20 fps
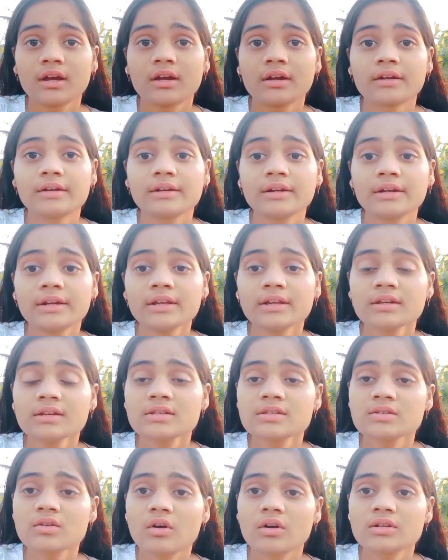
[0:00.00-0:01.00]
reading is
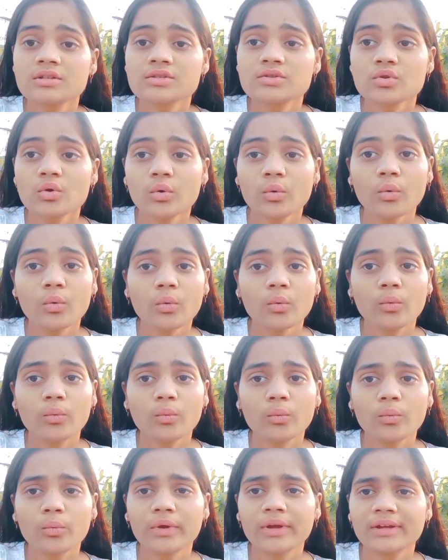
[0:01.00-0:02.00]
also
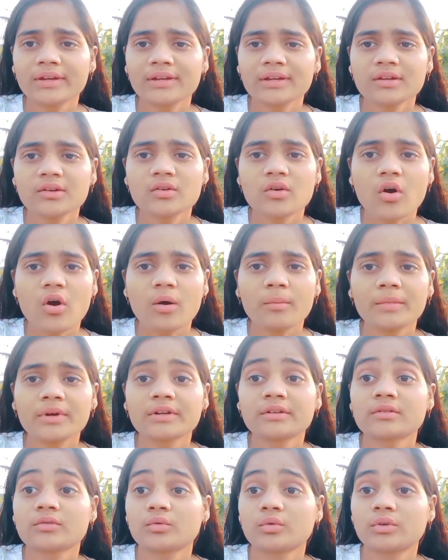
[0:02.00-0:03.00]
very
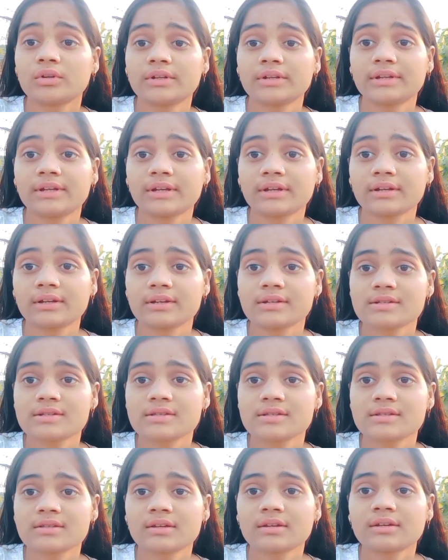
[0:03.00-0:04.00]
common role in English.
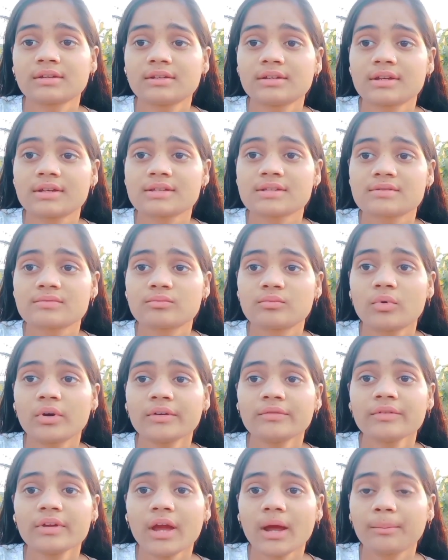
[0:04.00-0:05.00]
Yes, what
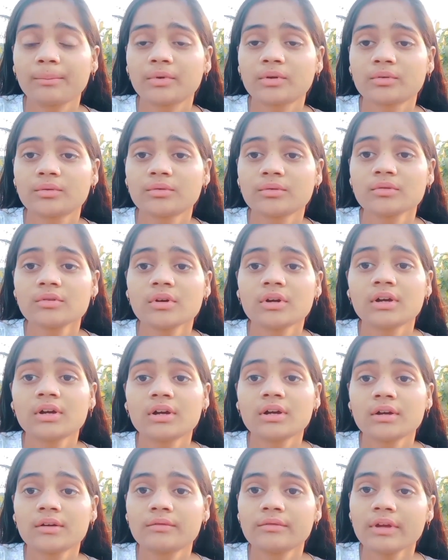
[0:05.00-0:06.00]
we have to do,
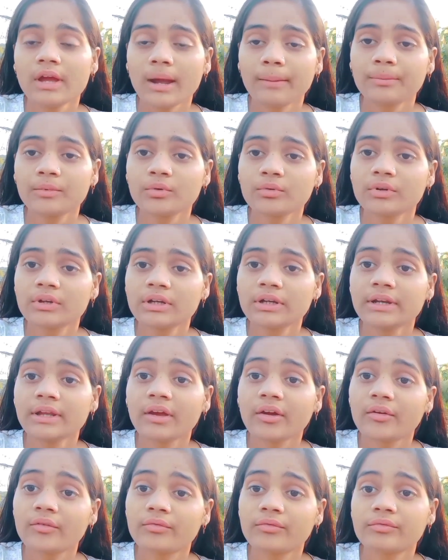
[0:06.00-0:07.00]
we have to read
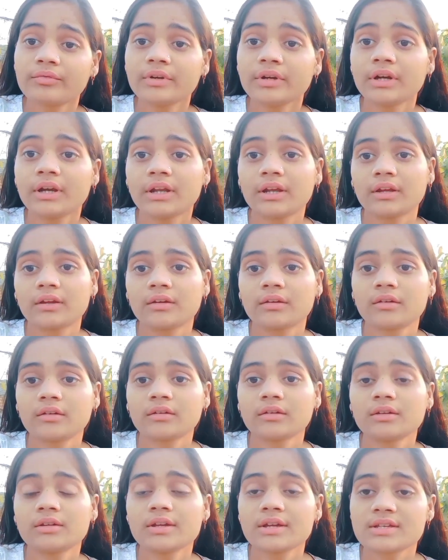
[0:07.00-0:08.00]
every day.
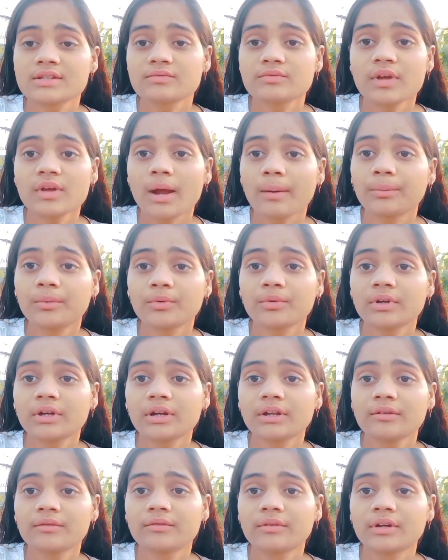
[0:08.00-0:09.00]
Yes, we have to read
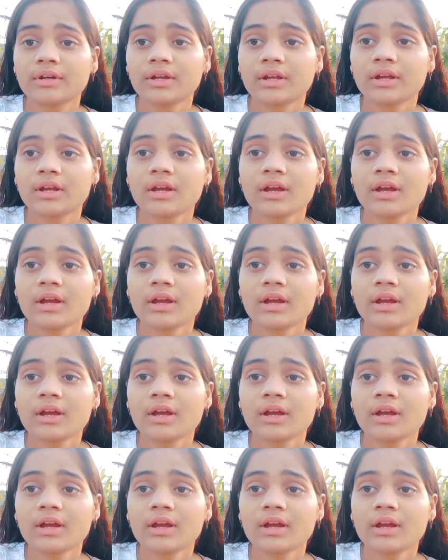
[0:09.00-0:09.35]
every day.